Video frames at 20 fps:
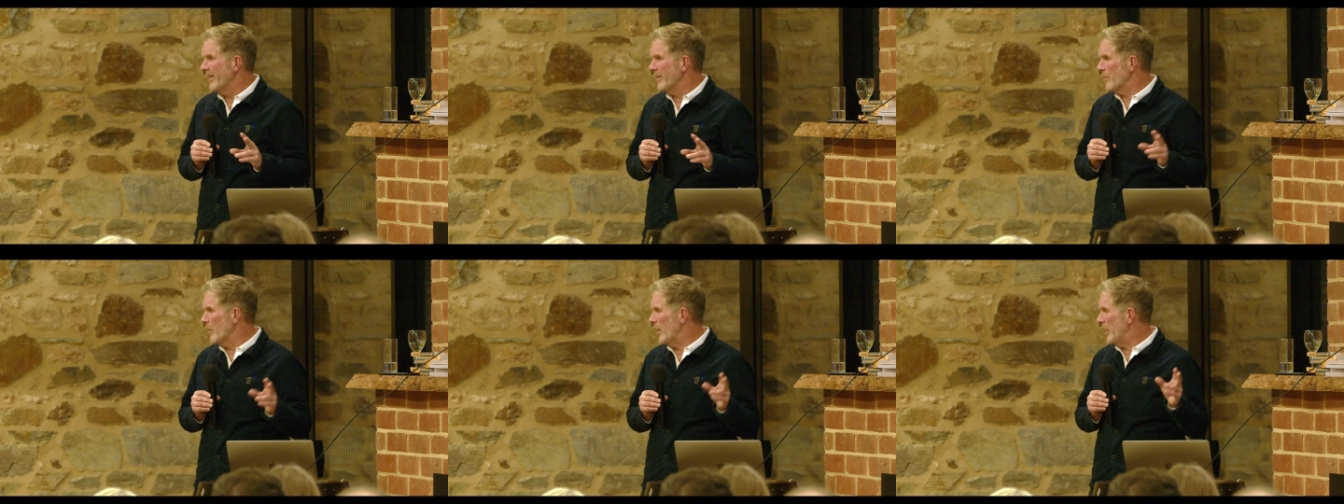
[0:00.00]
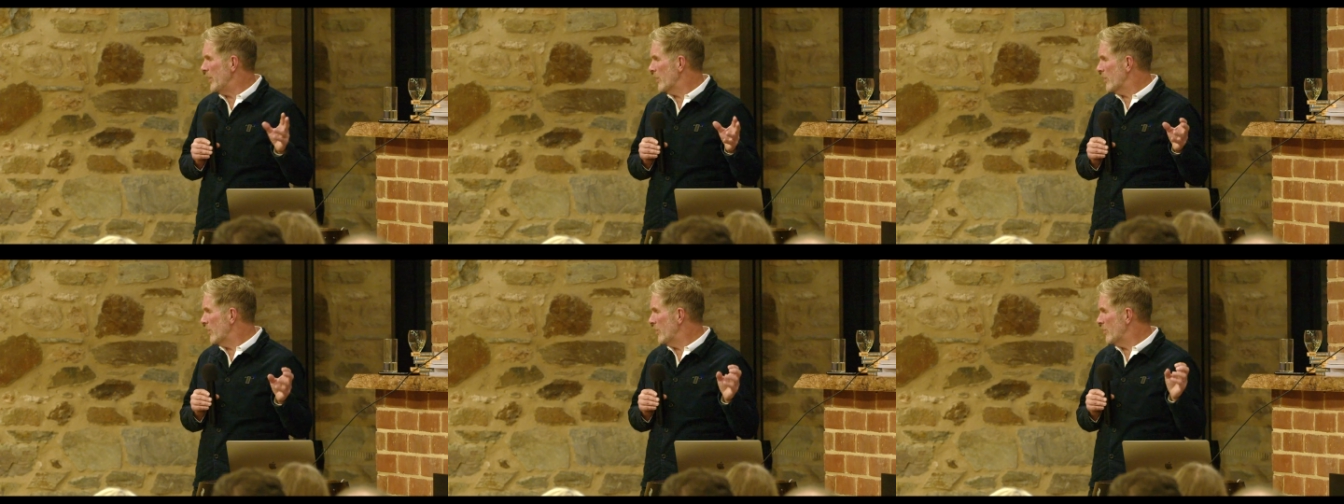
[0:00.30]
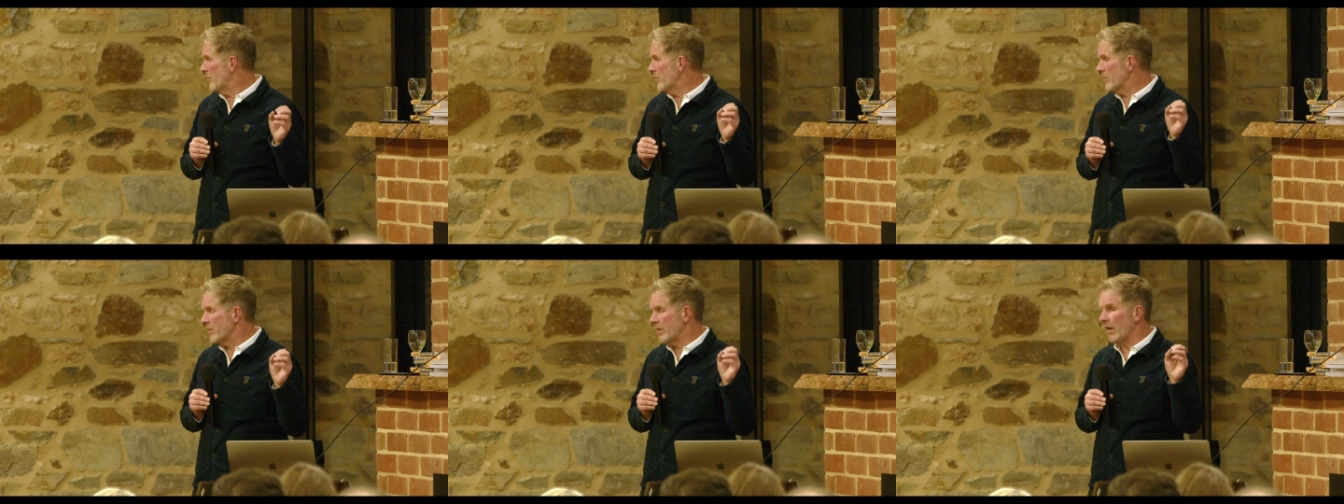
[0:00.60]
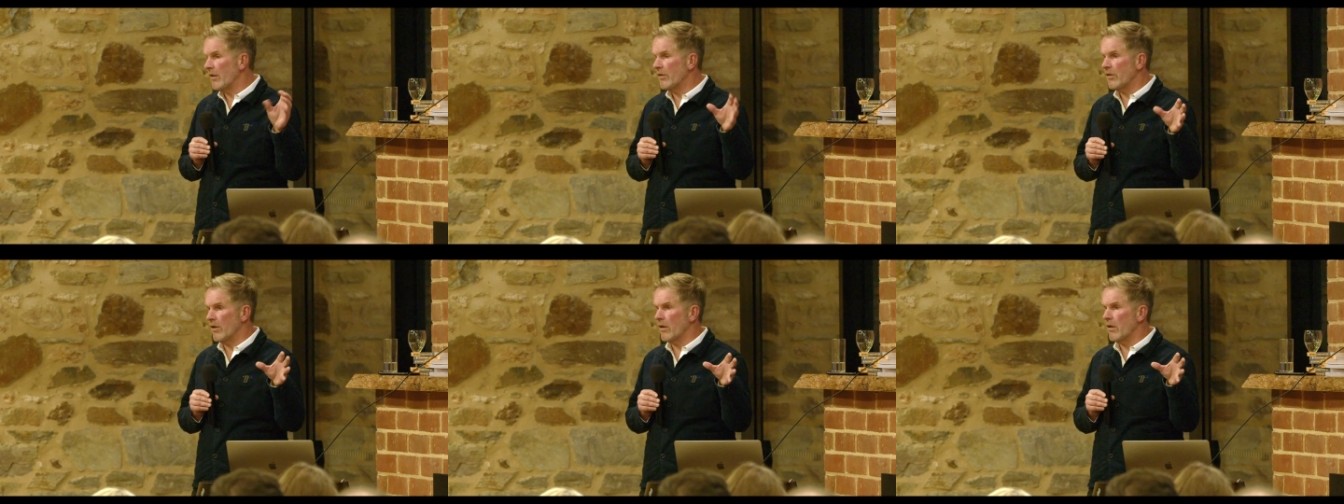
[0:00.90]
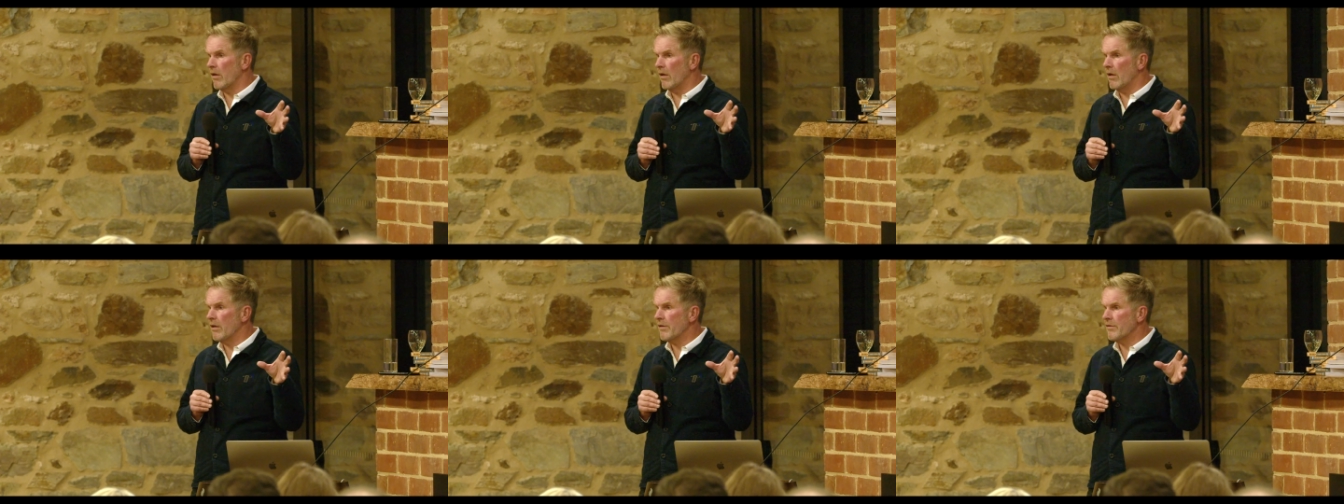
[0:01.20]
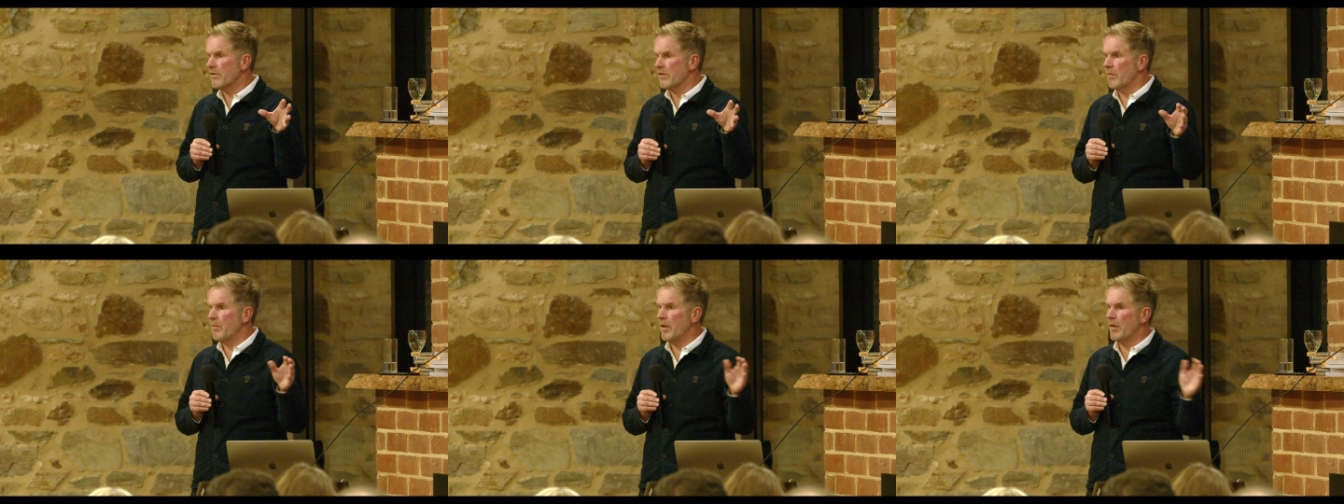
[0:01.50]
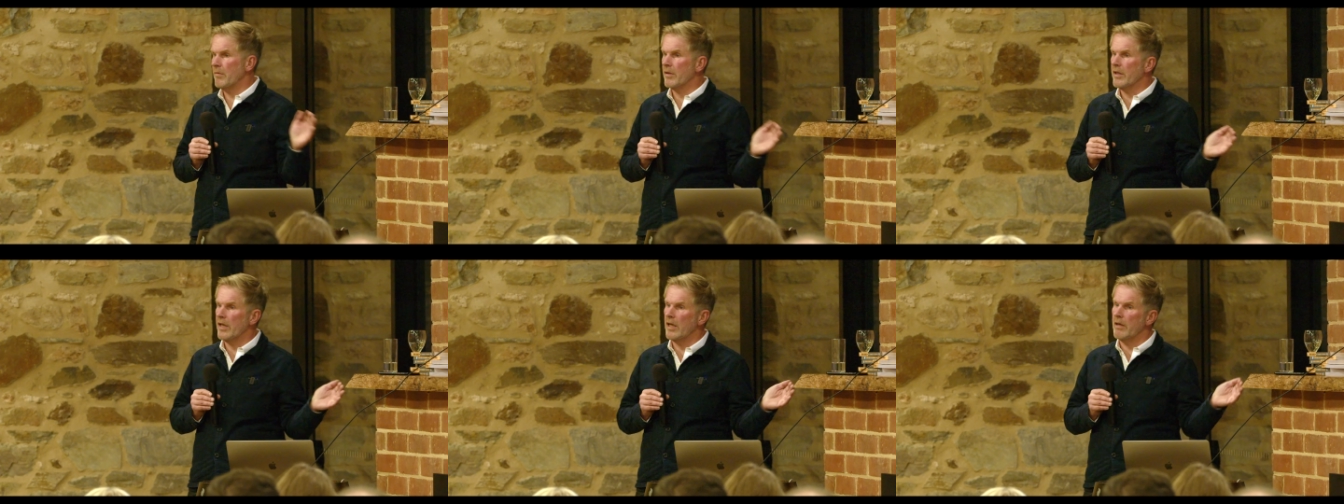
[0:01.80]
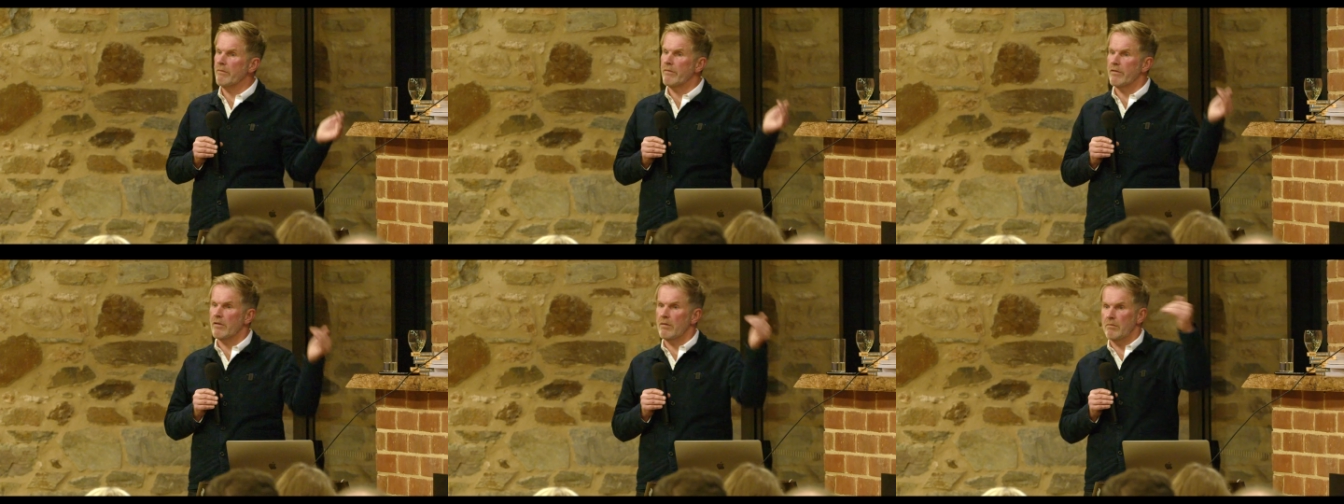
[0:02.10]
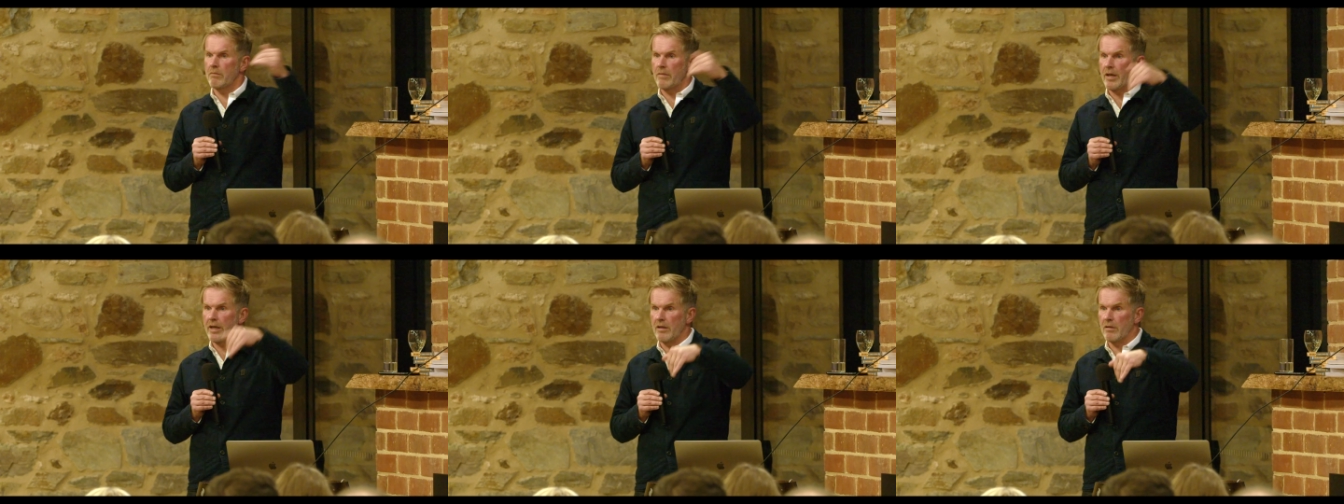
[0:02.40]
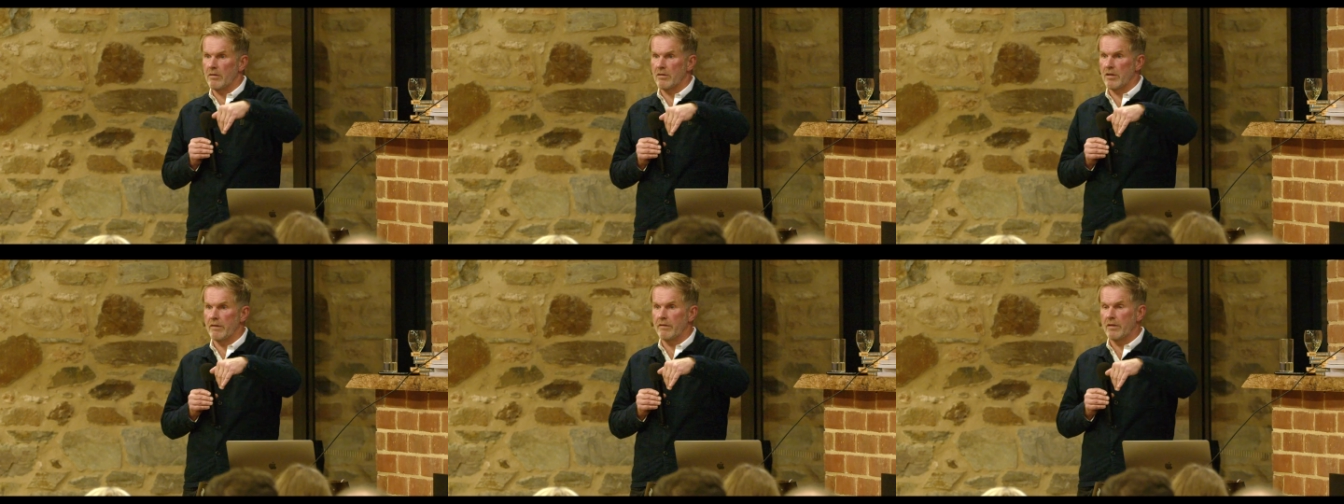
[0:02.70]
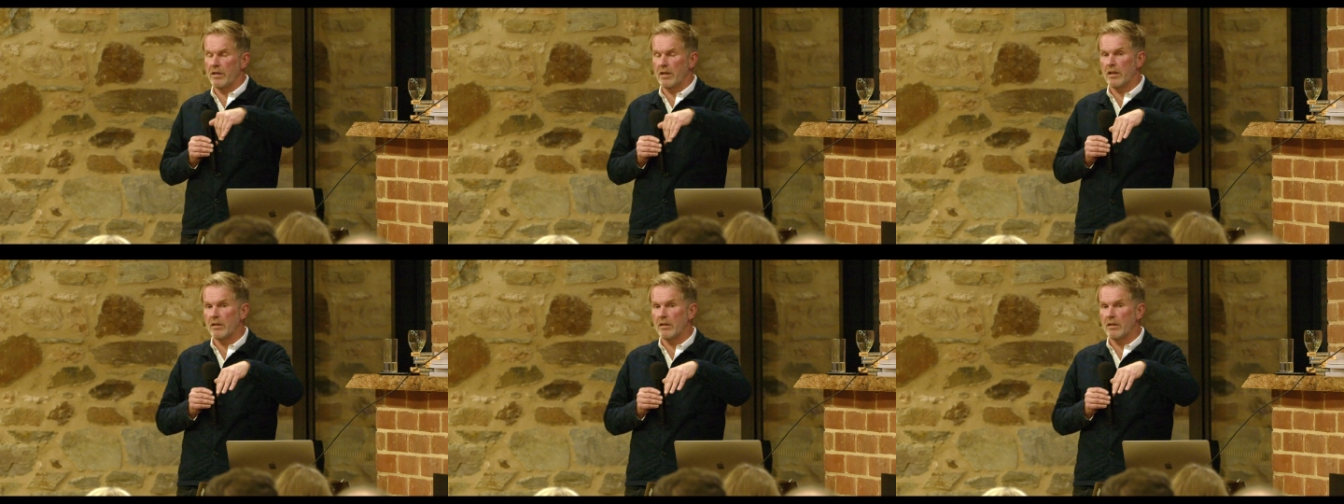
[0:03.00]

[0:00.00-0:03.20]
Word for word: where you could sell your cloth. So people came from miles over the